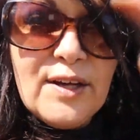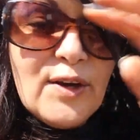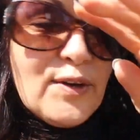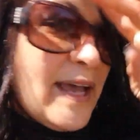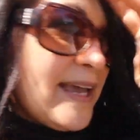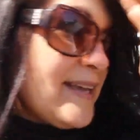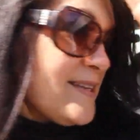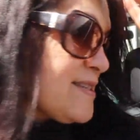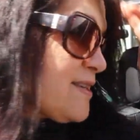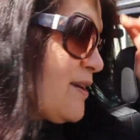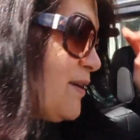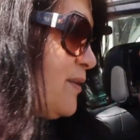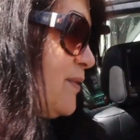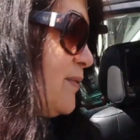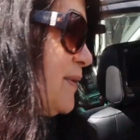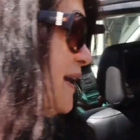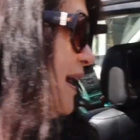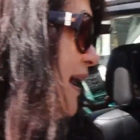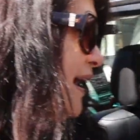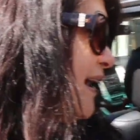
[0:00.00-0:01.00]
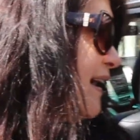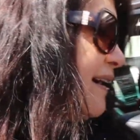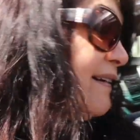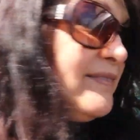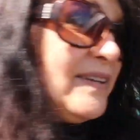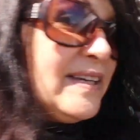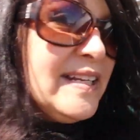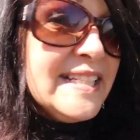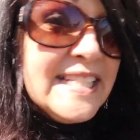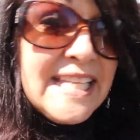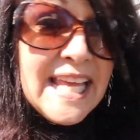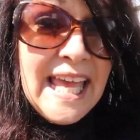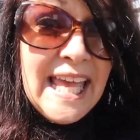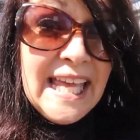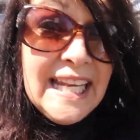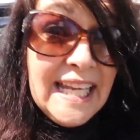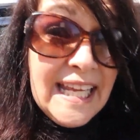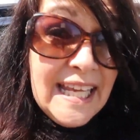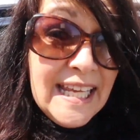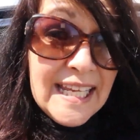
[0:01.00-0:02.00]
Okay, so we have
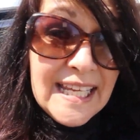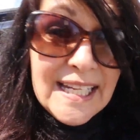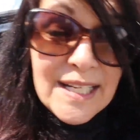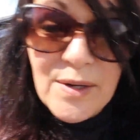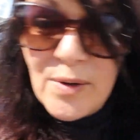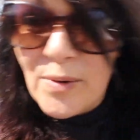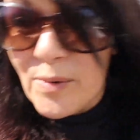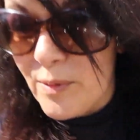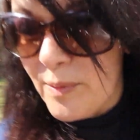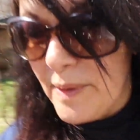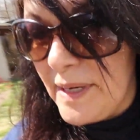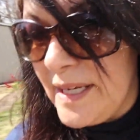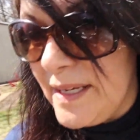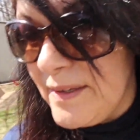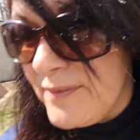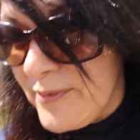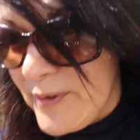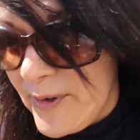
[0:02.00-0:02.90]
10 in. We're waiting